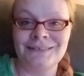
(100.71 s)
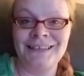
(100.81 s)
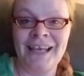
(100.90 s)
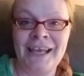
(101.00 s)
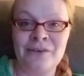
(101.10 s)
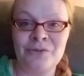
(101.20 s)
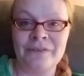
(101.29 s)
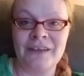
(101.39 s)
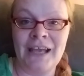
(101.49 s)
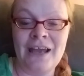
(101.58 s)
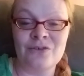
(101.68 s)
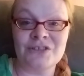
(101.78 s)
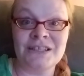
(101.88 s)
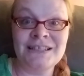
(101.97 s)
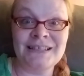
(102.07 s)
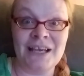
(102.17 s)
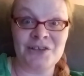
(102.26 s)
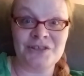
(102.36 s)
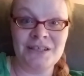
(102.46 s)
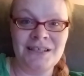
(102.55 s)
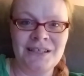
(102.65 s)
Yay, we're at the couch. This
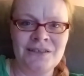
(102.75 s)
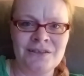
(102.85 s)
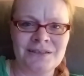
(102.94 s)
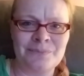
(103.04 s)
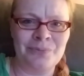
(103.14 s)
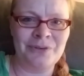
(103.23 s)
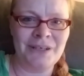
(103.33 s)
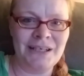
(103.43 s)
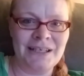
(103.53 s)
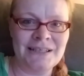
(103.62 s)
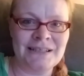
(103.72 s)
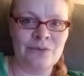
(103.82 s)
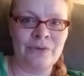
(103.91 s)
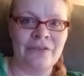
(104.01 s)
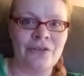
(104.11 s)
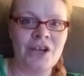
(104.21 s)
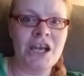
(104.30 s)
actually looks pretty decent with